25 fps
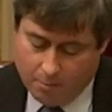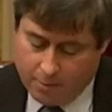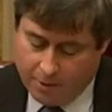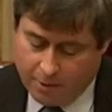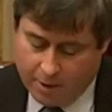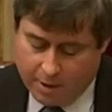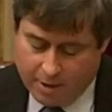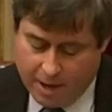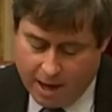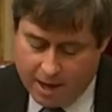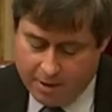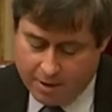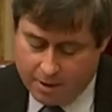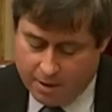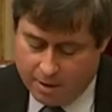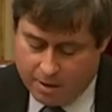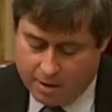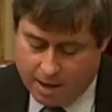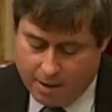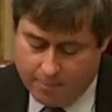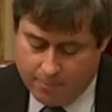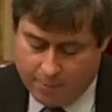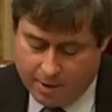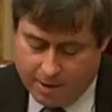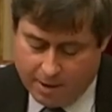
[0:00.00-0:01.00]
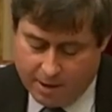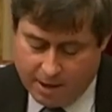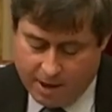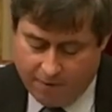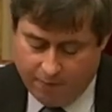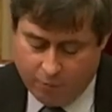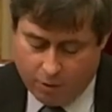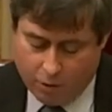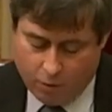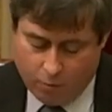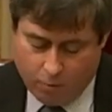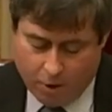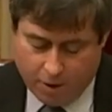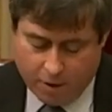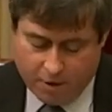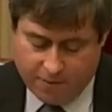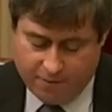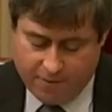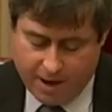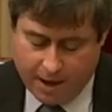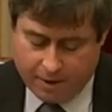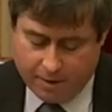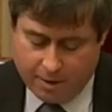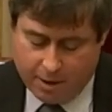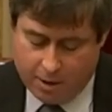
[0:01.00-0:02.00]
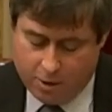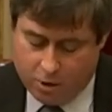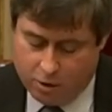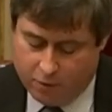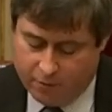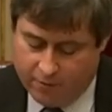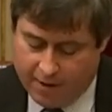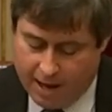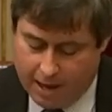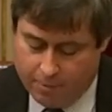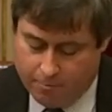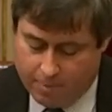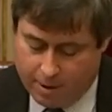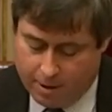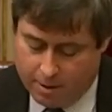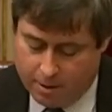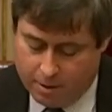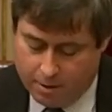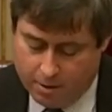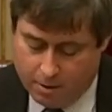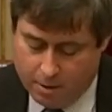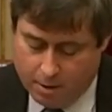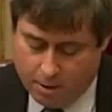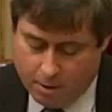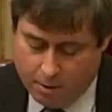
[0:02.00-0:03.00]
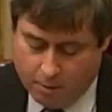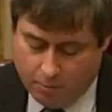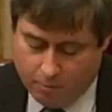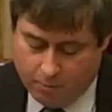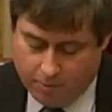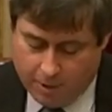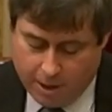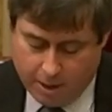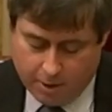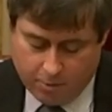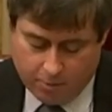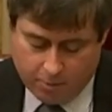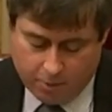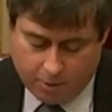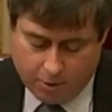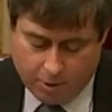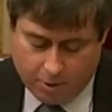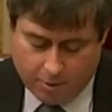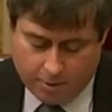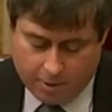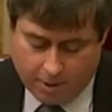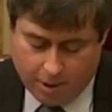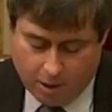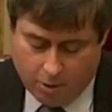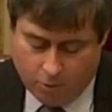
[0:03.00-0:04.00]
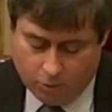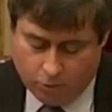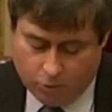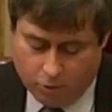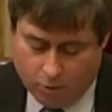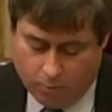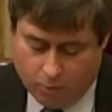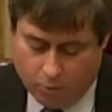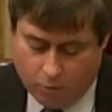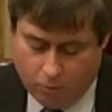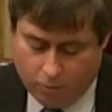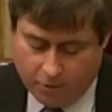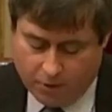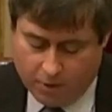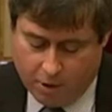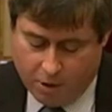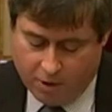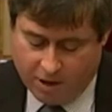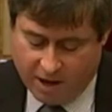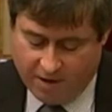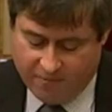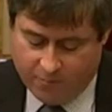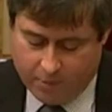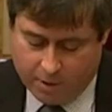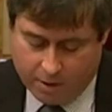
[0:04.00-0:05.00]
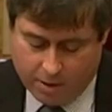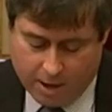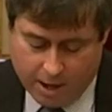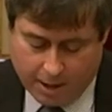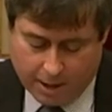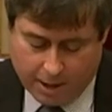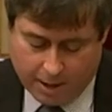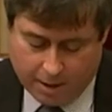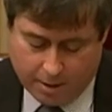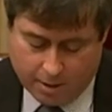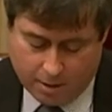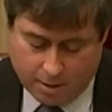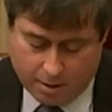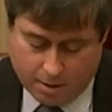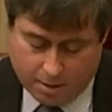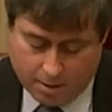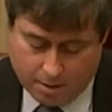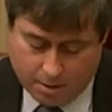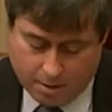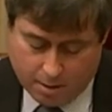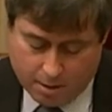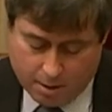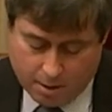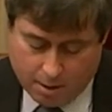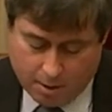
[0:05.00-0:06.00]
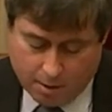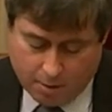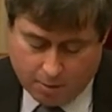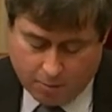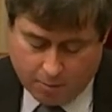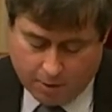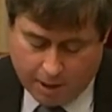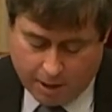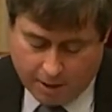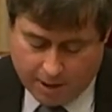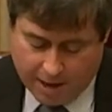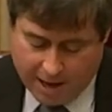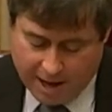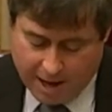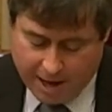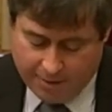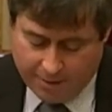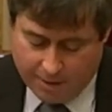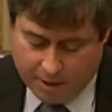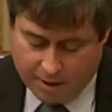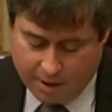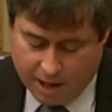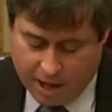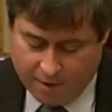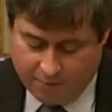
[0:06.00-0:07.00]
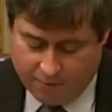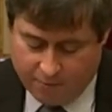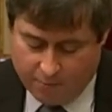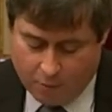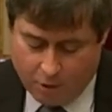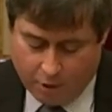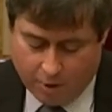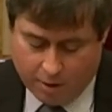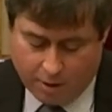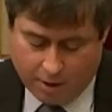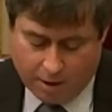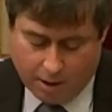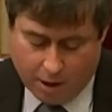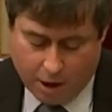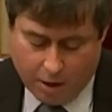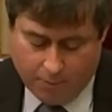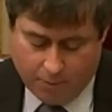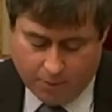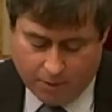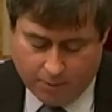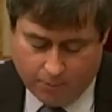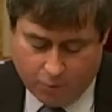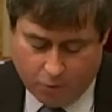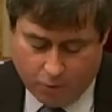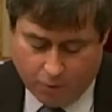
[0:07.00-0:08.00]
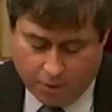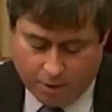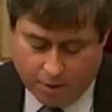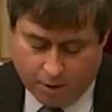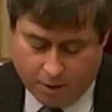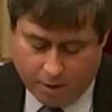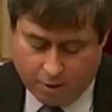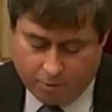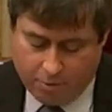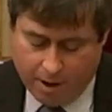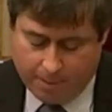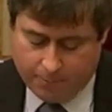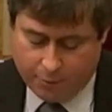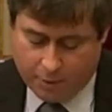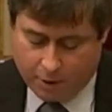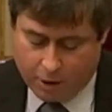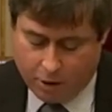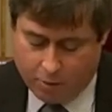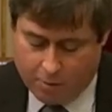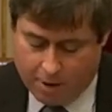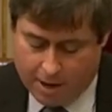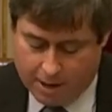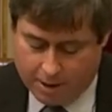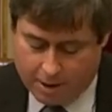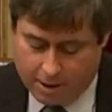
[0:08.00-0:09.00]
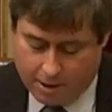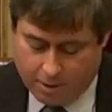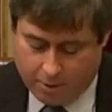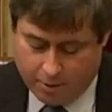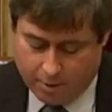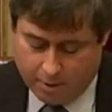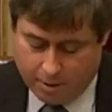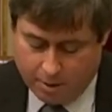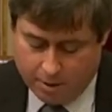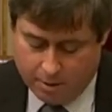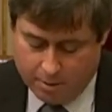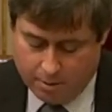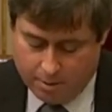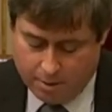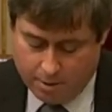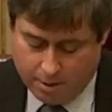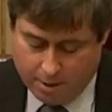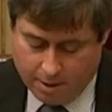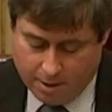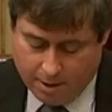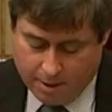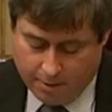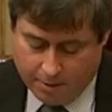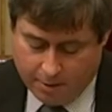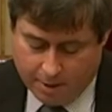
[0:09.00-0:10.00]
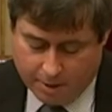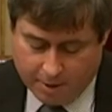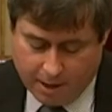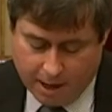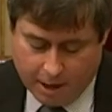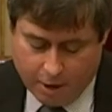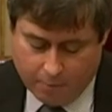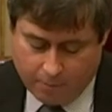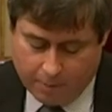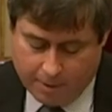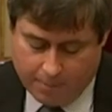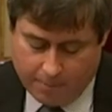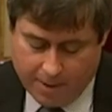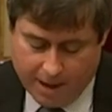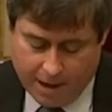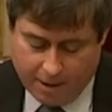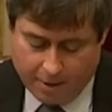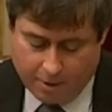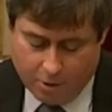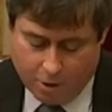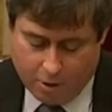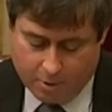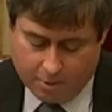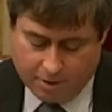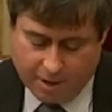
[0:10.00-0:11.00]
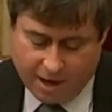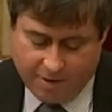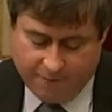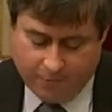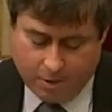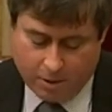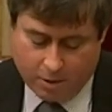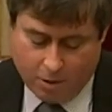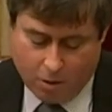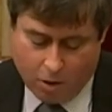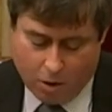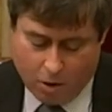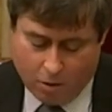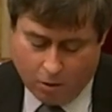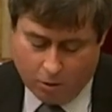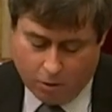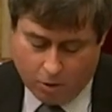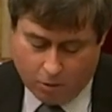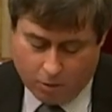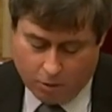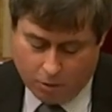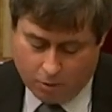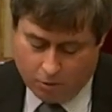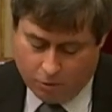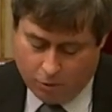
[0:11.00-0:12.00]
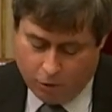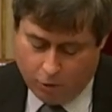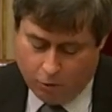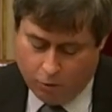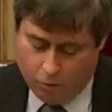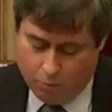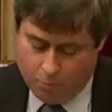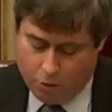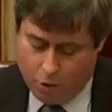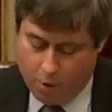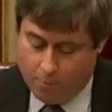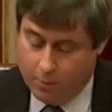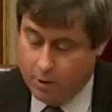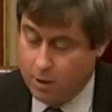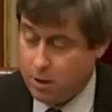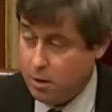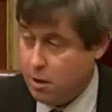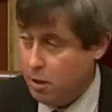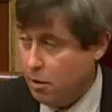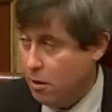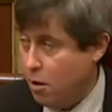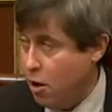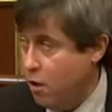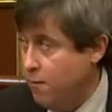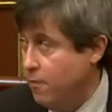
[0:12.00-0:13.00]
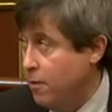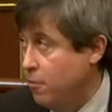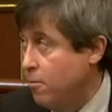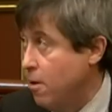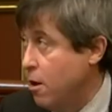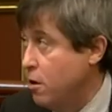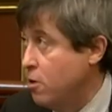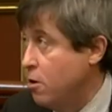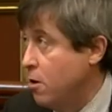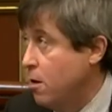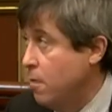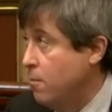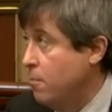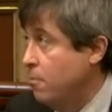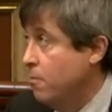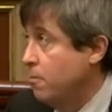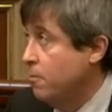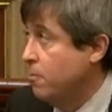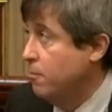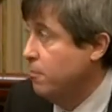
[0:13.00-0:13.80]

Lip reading: By the start of December, everyone who wants a vaccine should have had one. We need to return to the old normal with no government check-ins. We need to end the state of emergency, open the borders and scrap the QR codes. This cannot be a part of the government's new permanent COVID regime.